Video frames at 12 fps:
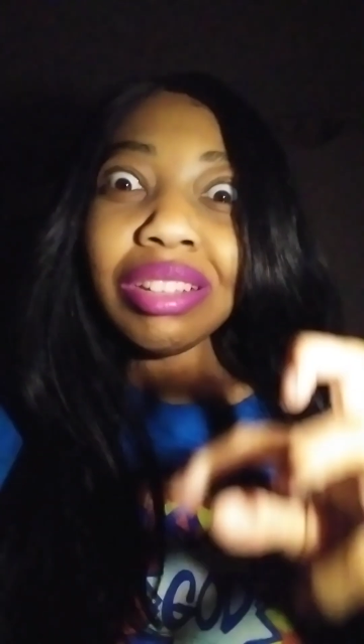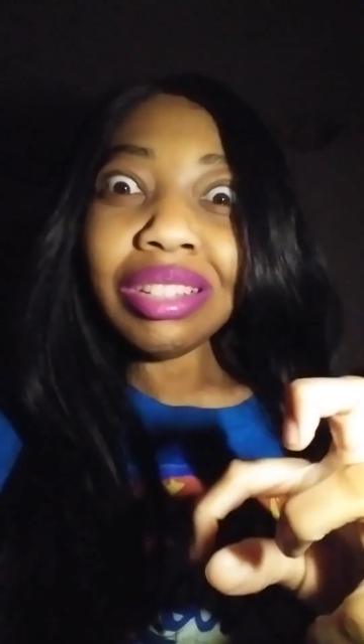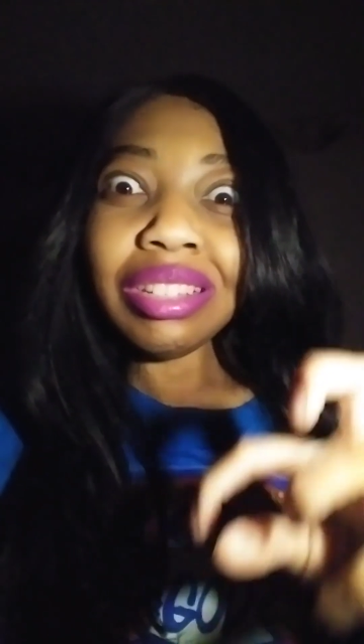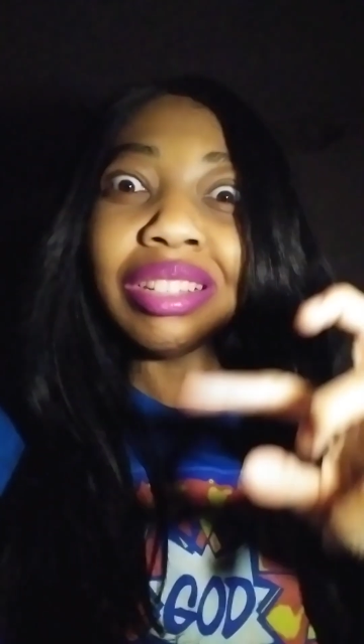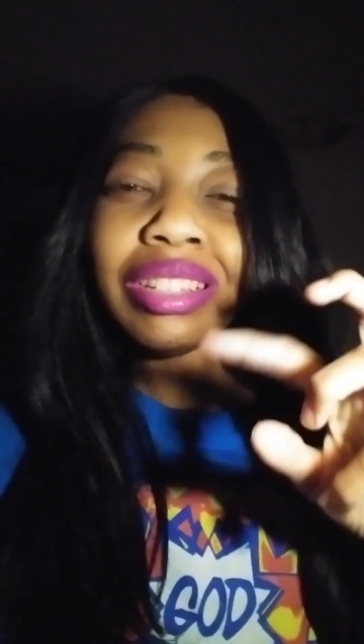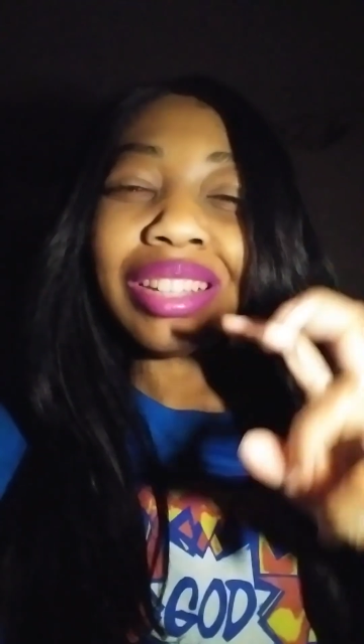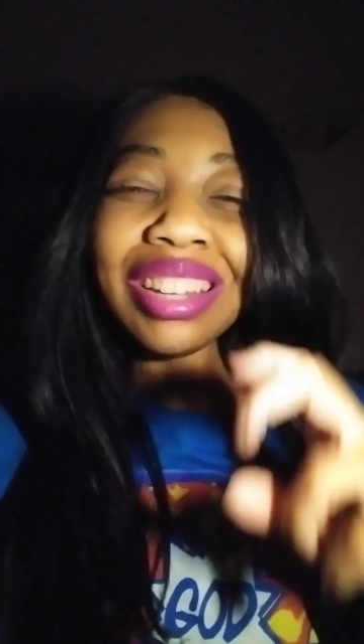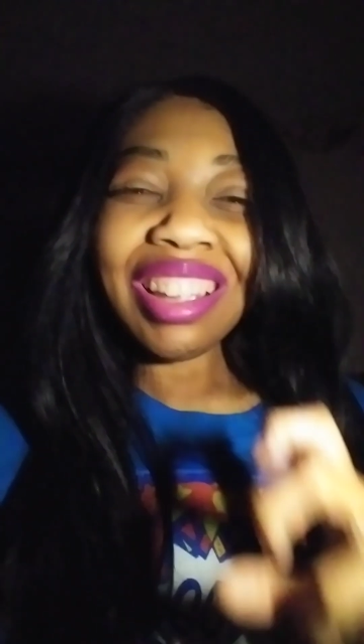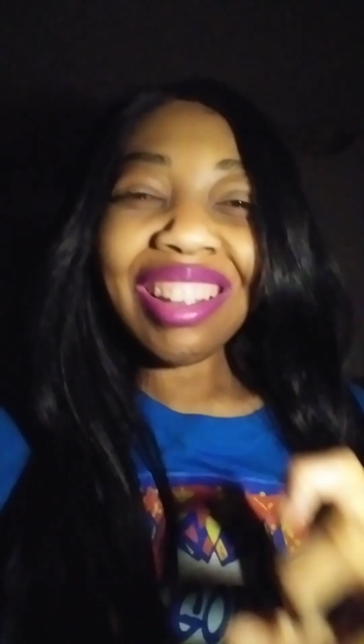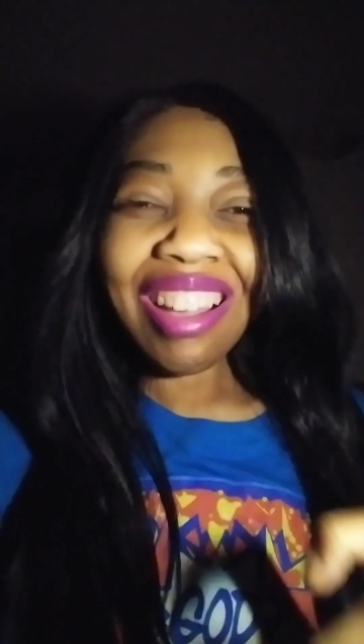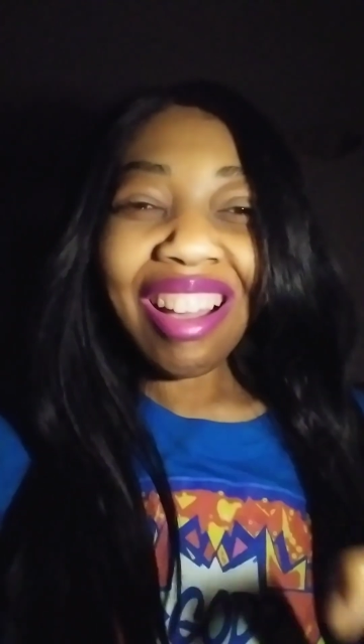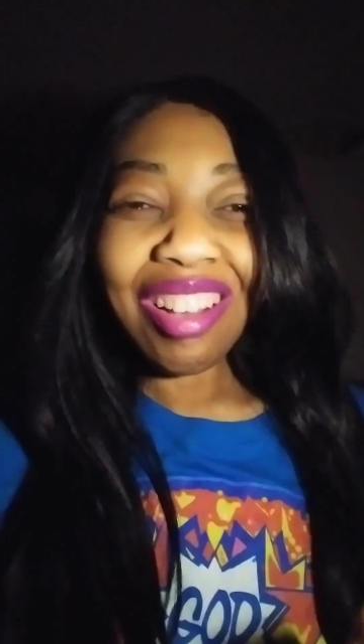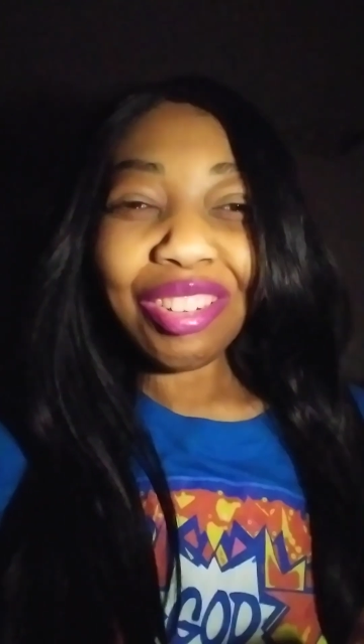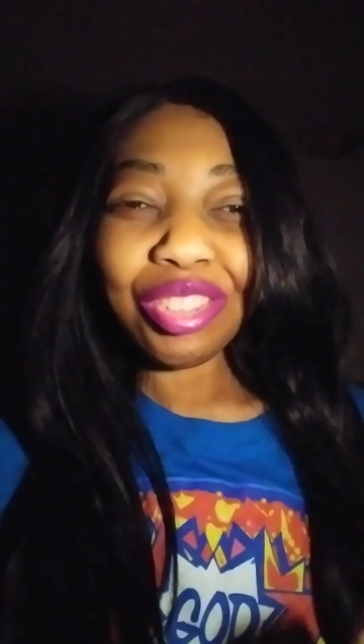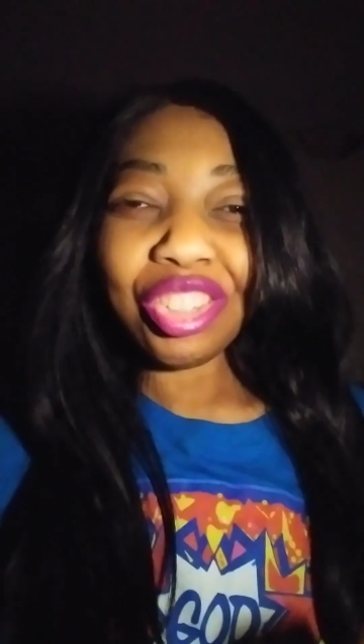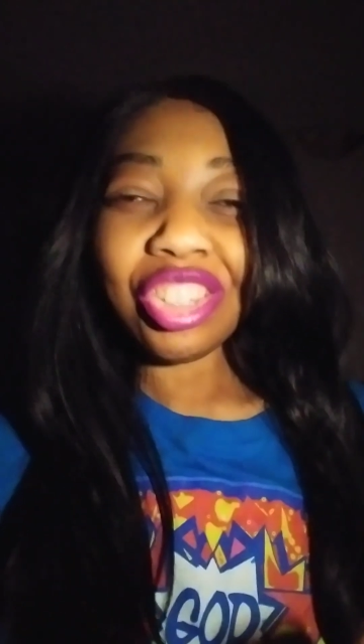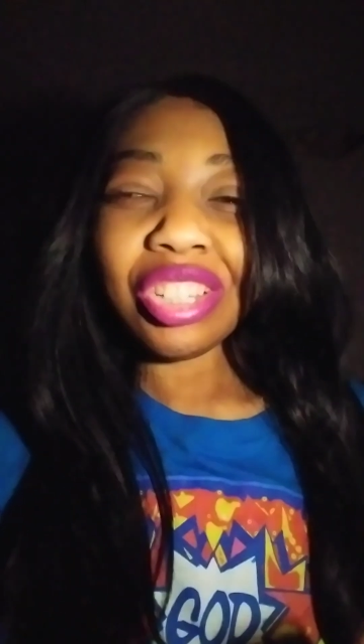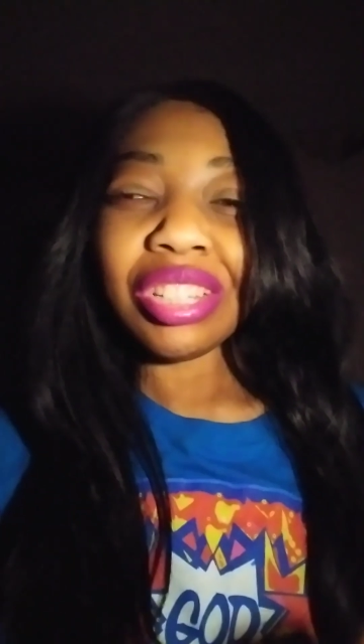hood
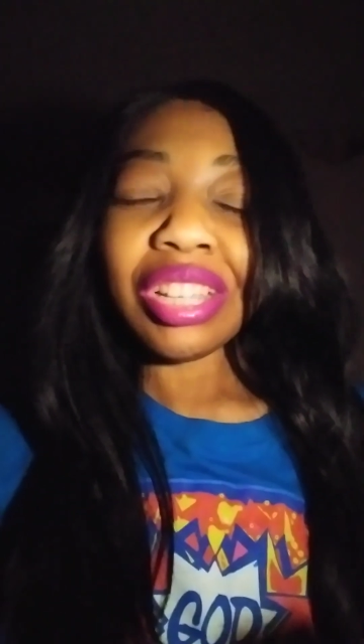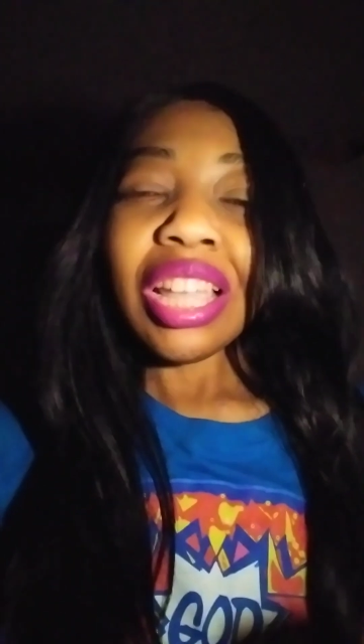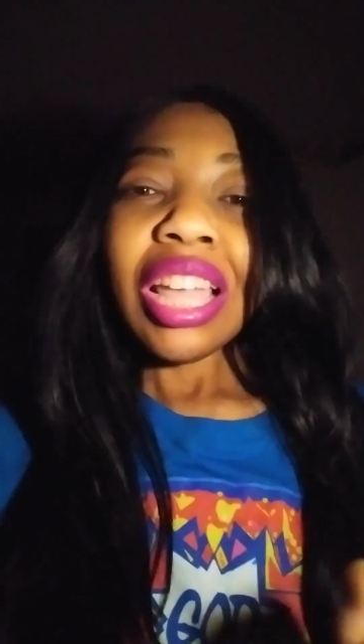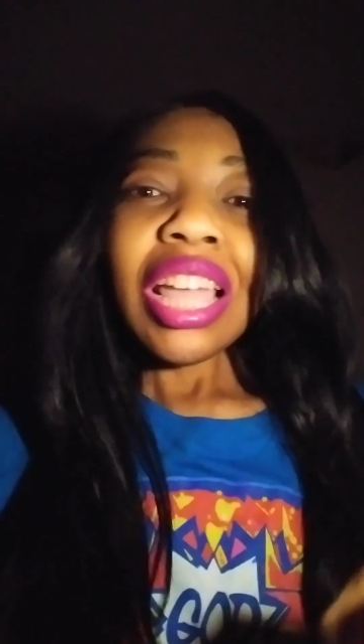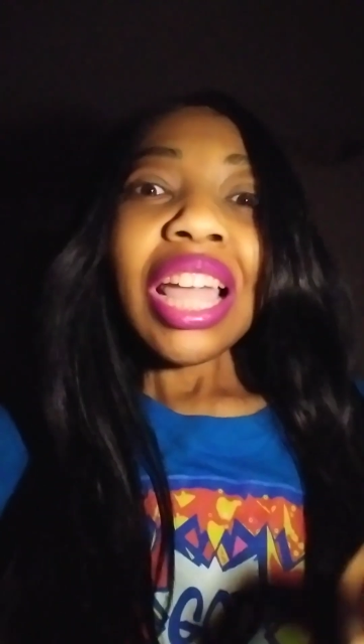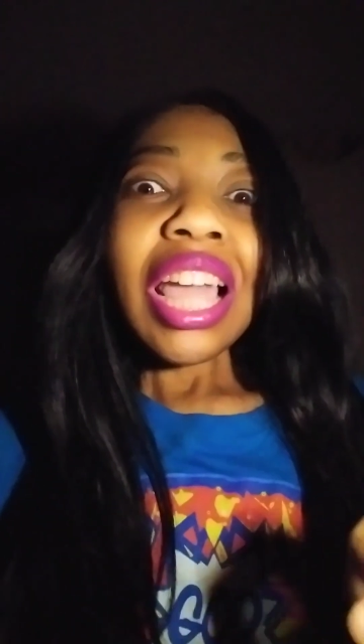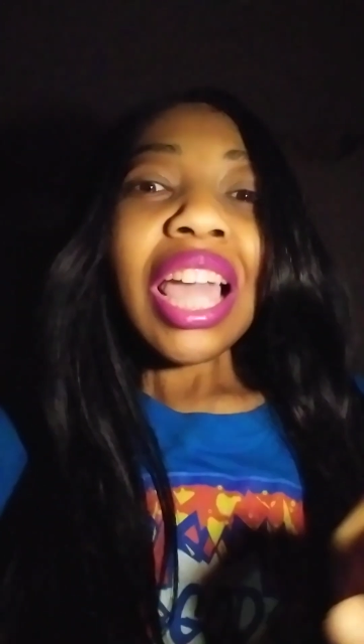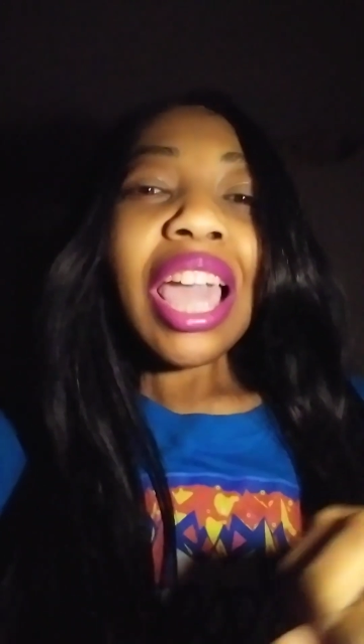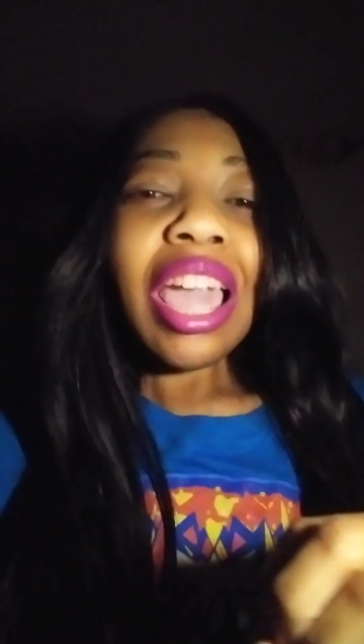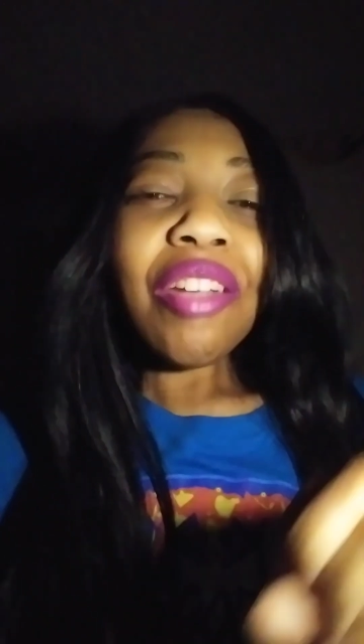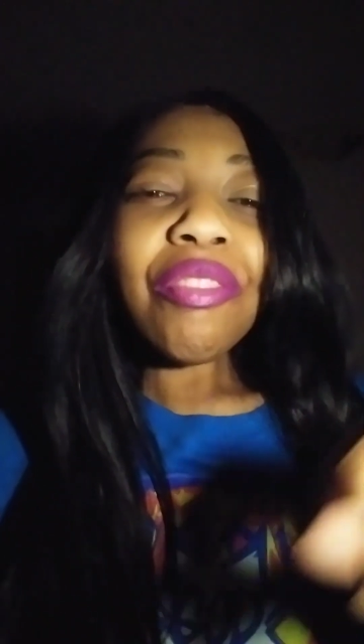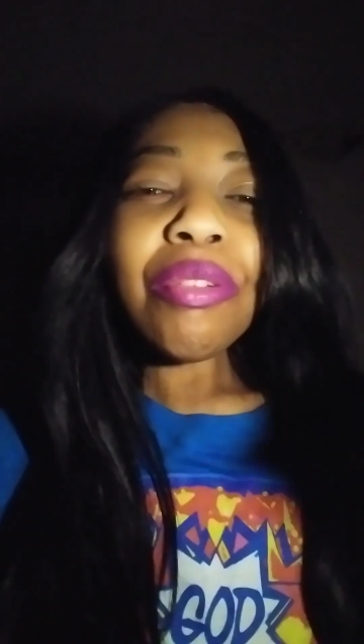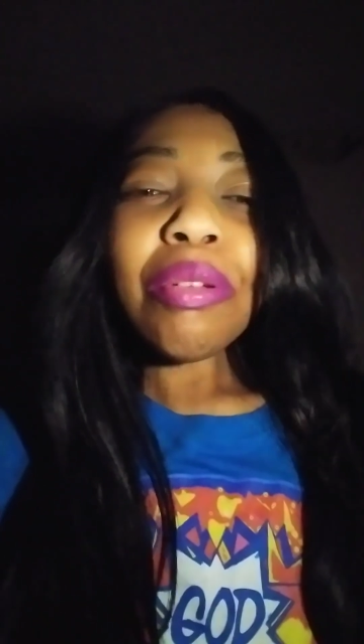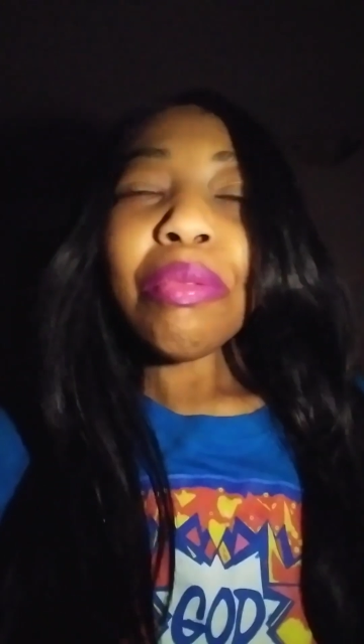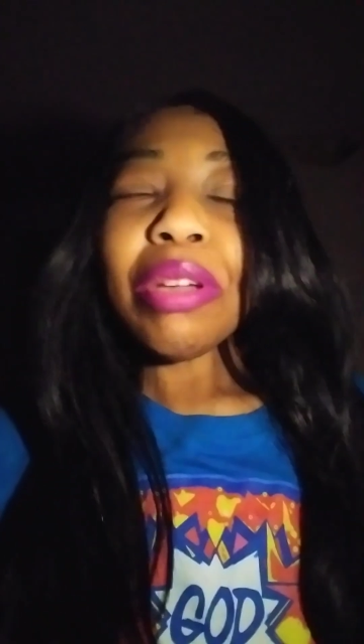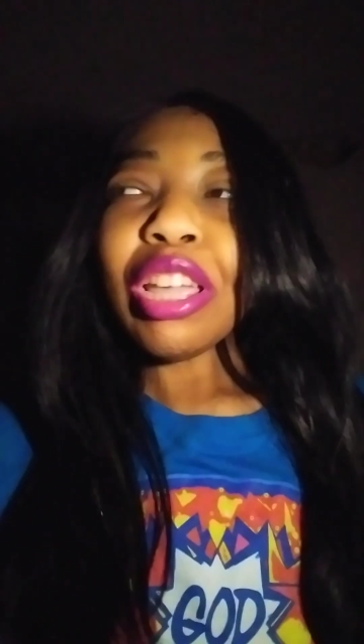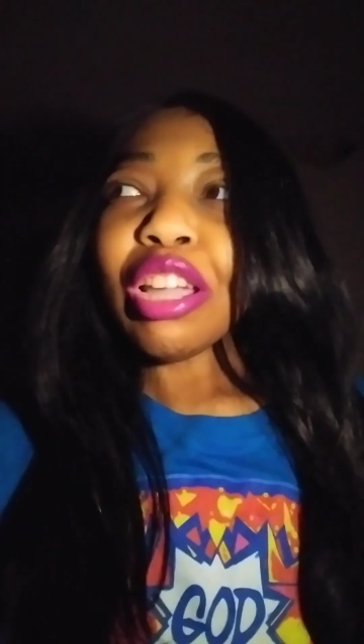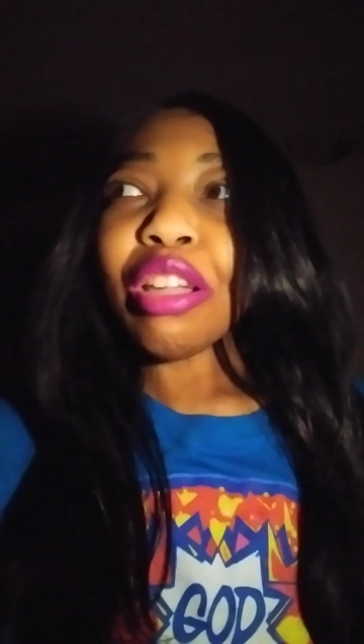culture.
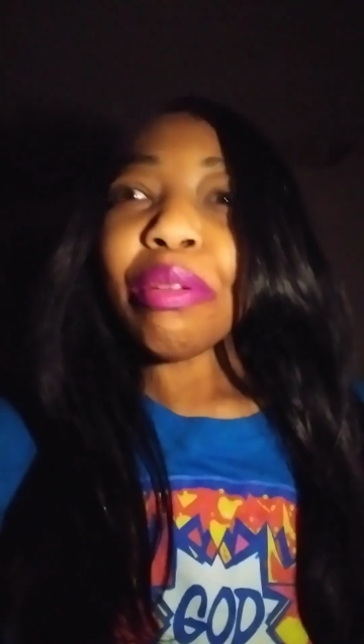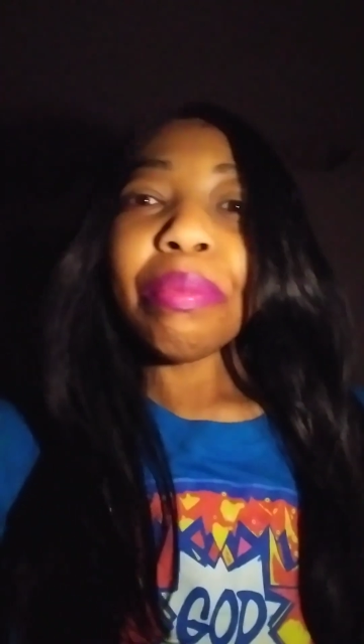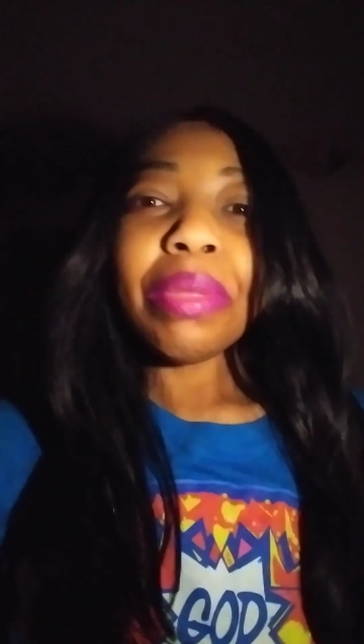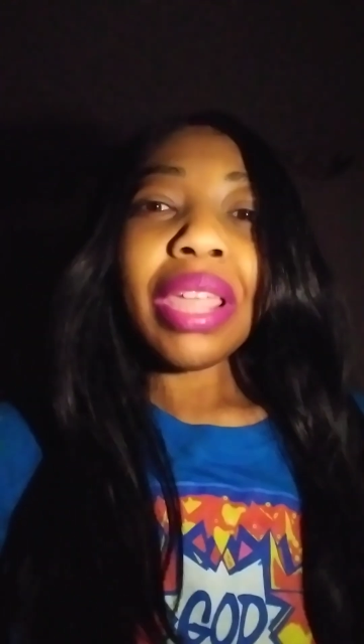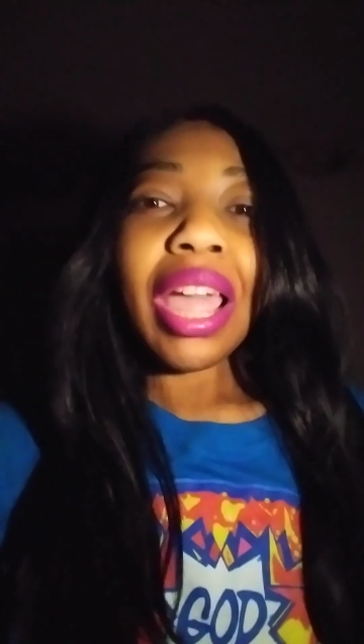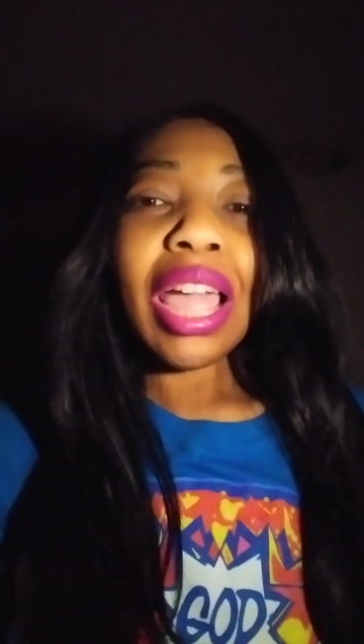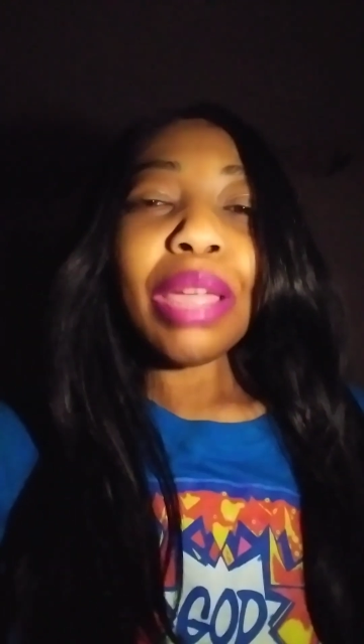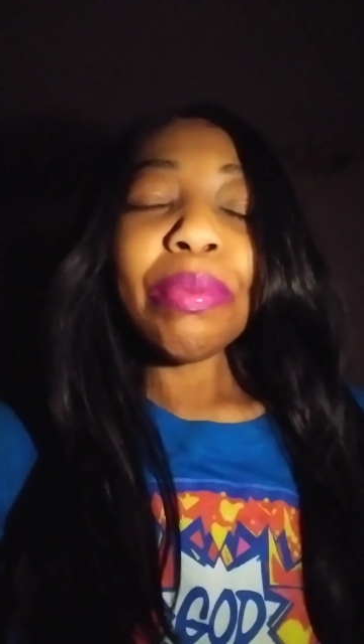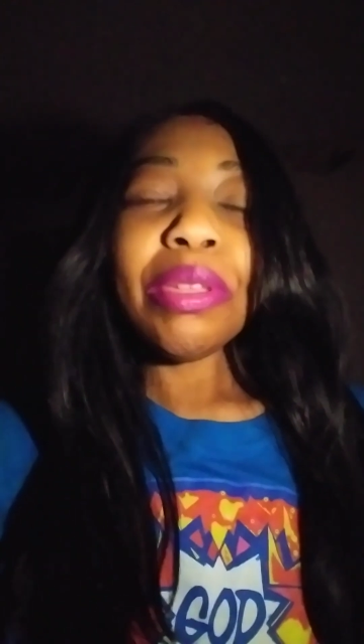Everywhere black